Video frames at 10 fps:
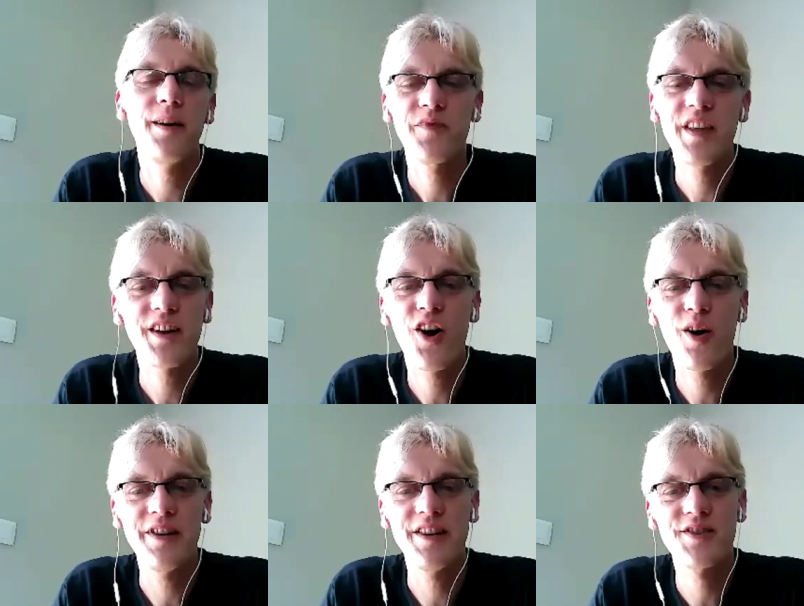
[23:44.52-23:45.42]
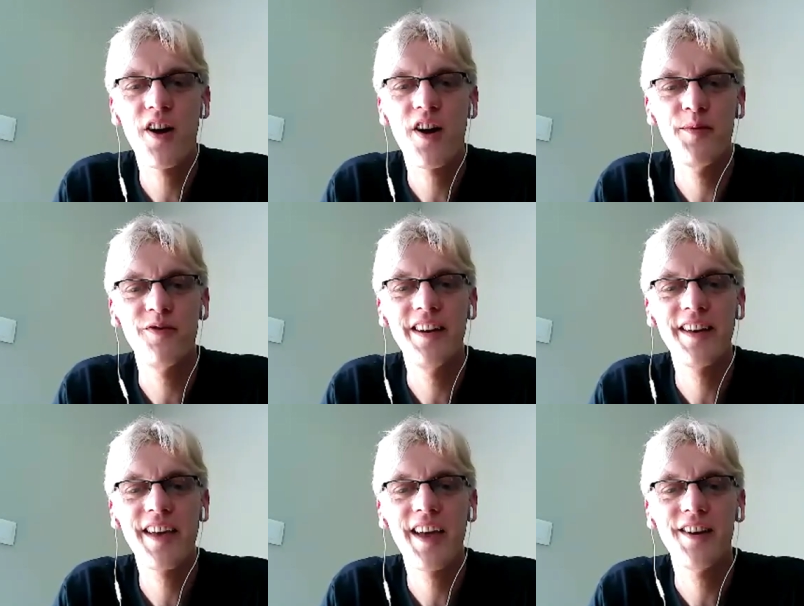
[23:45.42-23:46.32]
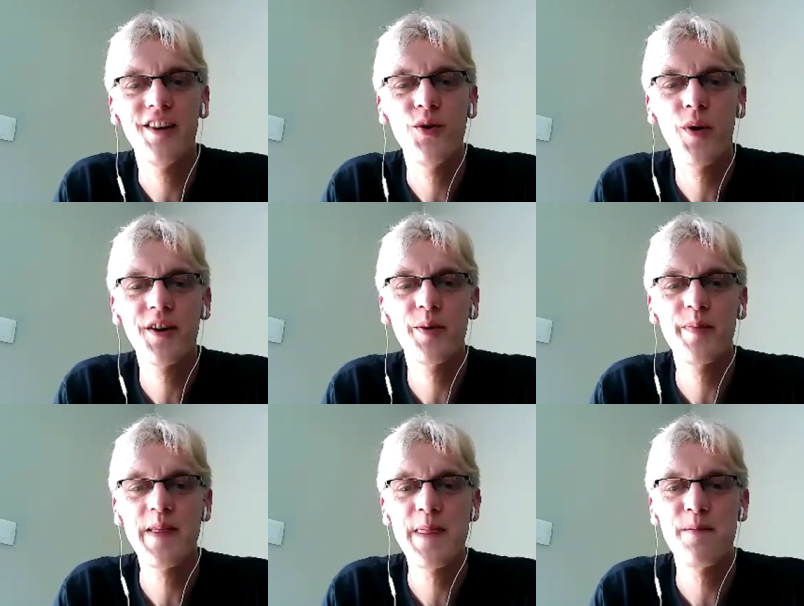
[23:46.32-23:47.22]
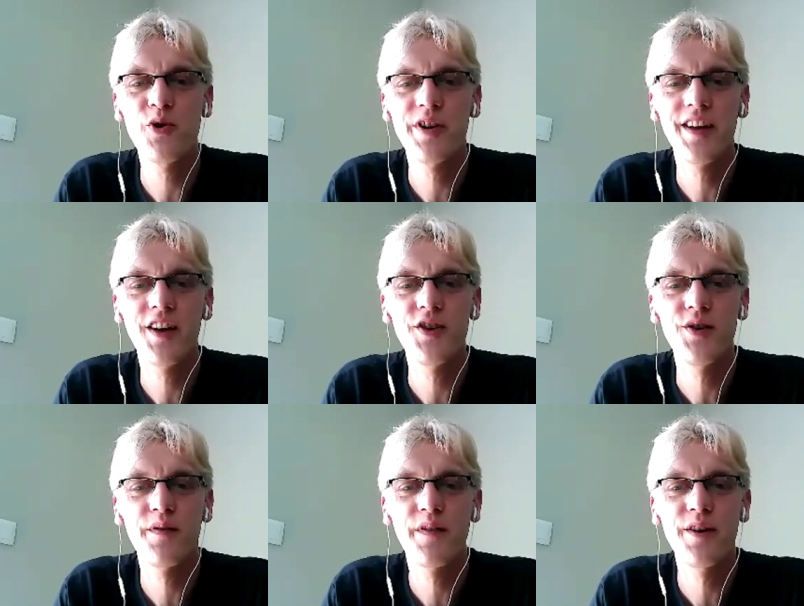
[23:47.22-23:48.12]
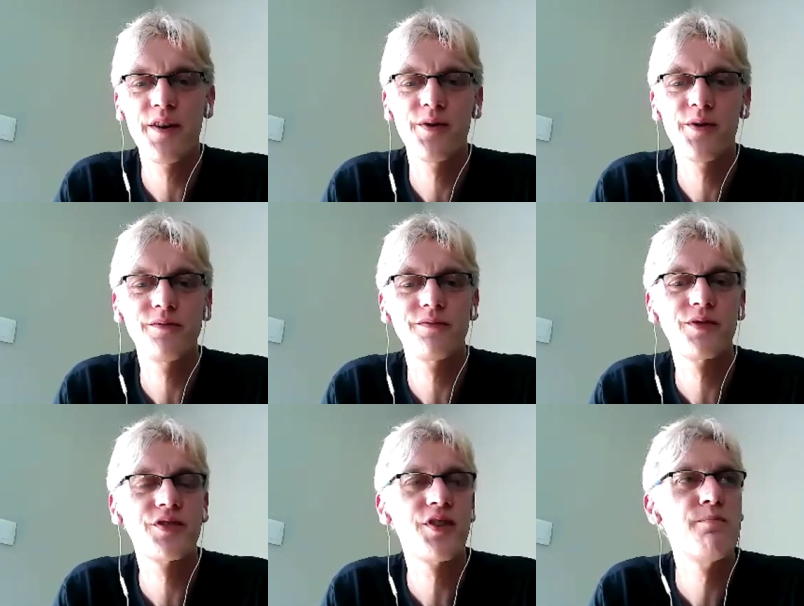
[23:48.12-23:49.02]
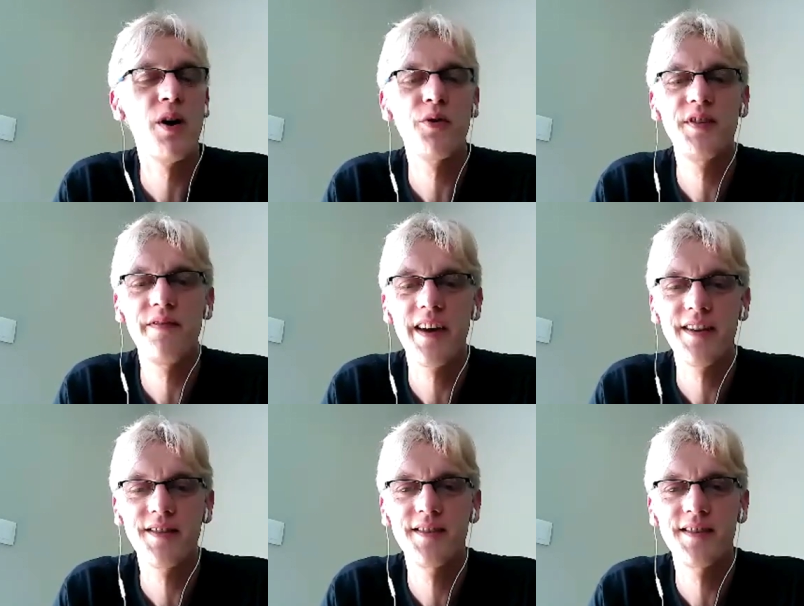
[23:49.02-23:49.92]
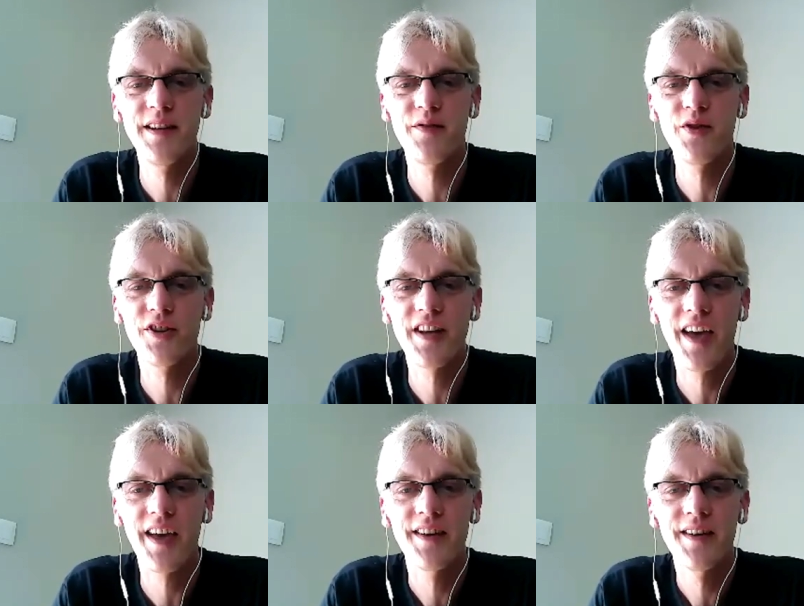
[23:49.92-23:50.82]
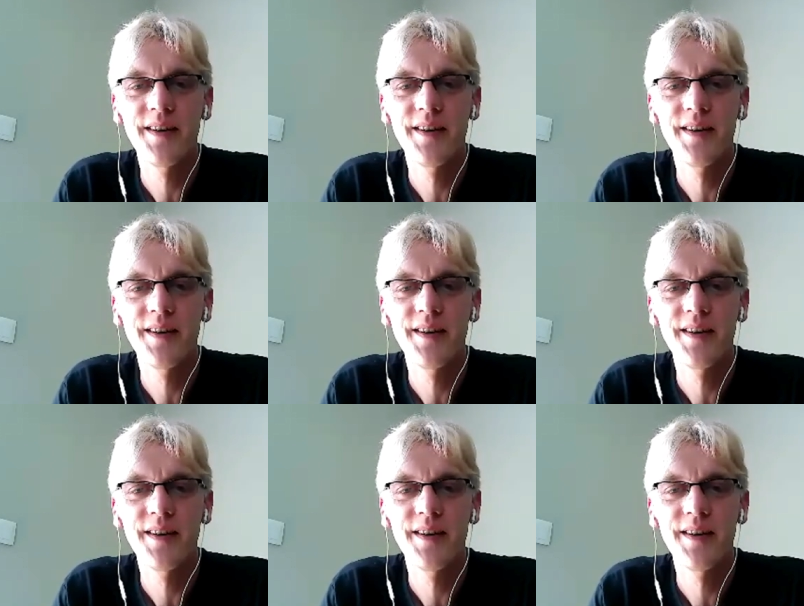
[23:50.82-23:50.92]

it can't be described really, can it? You wake up in the morning and you feel so motivated to live your day.